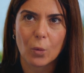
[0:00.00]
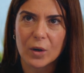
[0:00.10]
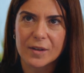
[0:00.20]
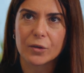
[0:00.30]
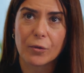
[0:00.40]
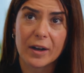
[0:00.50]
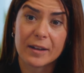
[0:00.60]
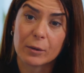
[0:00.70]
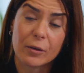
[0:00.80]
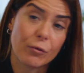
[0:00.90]
what's
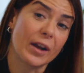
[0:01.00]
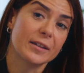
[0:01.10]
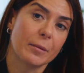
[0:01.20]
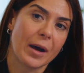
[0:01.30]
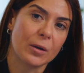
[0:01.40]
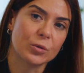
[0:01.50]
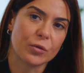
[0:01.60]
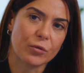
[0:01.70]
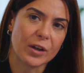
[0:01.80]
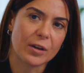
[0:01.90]
the right amount
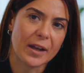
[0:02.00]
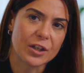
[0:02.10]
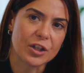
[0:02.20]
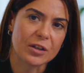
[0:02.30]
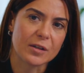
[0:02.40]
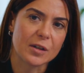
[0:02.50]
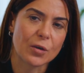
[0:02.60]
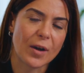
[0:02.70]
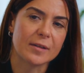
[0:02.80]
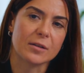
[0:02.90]
of regulation
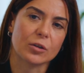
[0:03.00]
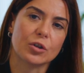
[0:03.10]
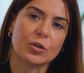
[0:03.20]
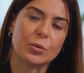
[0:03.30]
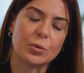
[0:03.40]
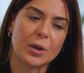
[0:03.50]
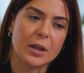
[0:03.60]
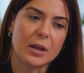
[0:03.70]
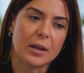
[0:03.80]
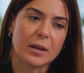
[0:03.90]
so as not to
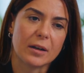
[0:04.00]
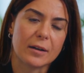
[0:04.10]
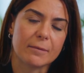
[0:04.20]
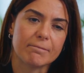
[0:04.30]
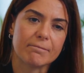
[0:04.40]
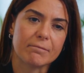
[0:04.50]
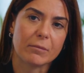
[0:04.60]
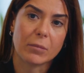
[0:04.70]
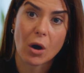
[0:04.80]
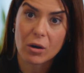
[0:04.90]

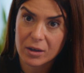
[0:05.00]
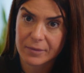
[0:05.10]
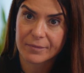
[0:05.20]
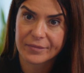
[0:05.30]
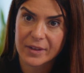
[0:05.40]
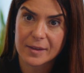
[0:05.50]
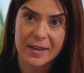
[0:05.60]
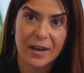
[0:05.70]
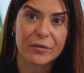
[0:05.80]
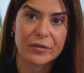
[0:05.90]
block,
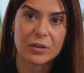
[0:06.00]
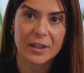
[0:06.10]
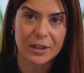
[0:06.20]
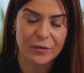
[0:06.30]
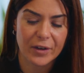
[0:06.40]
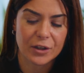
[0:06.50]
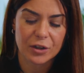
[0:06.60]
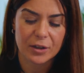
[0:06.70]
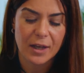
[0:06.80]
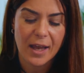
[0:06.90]
stifle
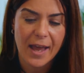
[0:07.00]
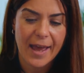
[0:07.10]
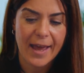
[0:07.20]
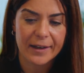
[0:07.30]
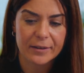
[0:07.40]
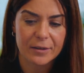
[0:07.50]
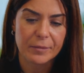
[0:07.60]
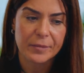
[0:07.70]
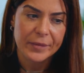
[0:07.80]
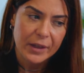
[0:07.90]
innovation. And
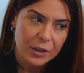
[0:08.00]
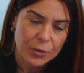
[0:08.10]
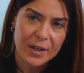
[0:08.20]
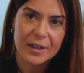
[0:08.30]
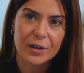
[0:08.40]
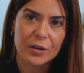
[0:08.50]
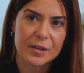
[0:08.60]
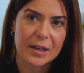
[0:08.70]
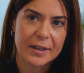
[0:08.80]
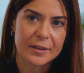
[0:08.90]
20
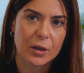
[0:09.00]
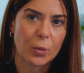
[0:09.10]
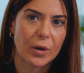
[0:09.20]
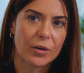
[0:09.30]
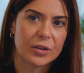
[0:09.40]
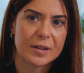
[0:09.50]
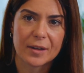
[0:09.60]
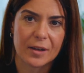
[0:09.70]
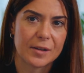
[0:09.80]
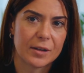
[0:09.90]
years later, we are
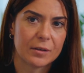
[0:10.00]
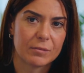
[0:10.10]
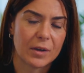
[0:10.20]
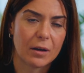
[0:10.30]
discussing